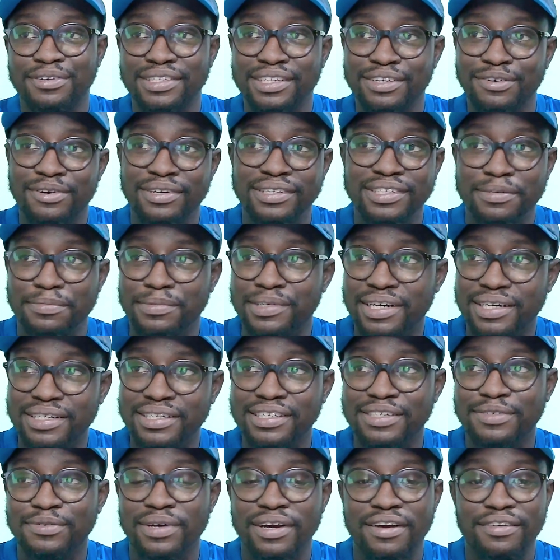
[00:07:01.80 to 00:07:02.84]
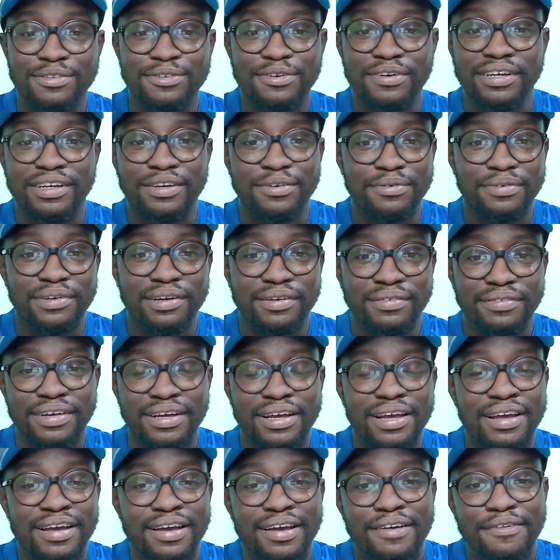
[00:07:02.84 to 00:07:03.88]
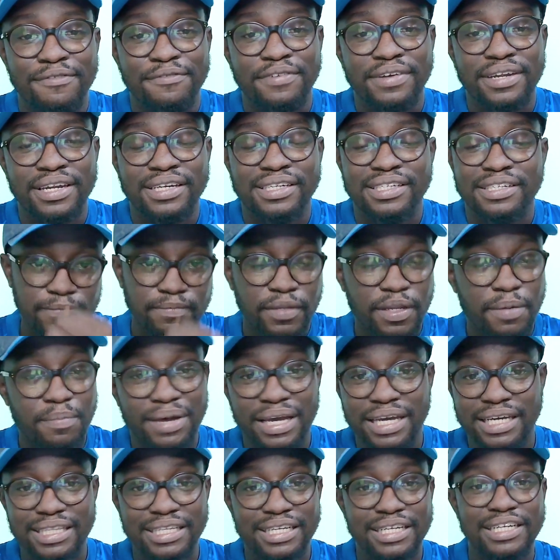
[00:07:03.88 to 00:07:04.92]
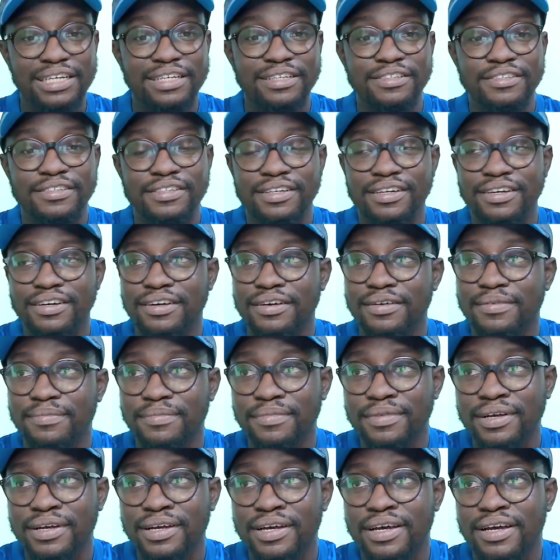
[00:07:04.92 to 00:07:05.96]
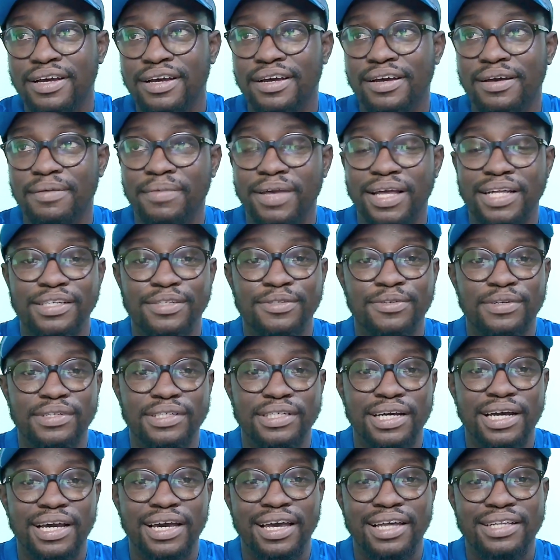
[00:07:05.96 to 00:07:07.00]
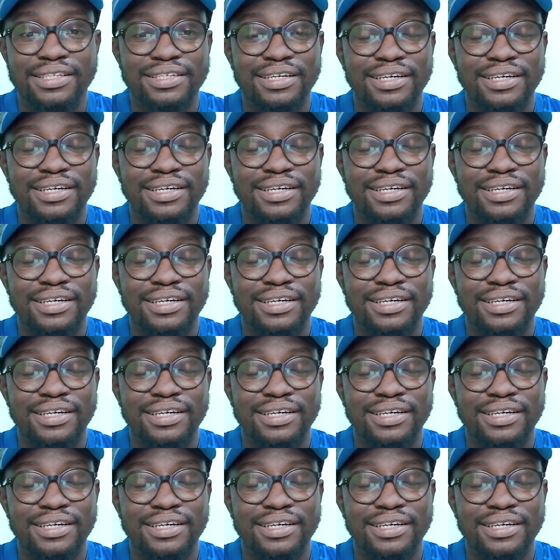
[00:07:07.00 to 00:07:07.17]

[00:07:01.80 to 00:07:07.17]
got some chances where I thought he could have finished, but he didn't get it on target.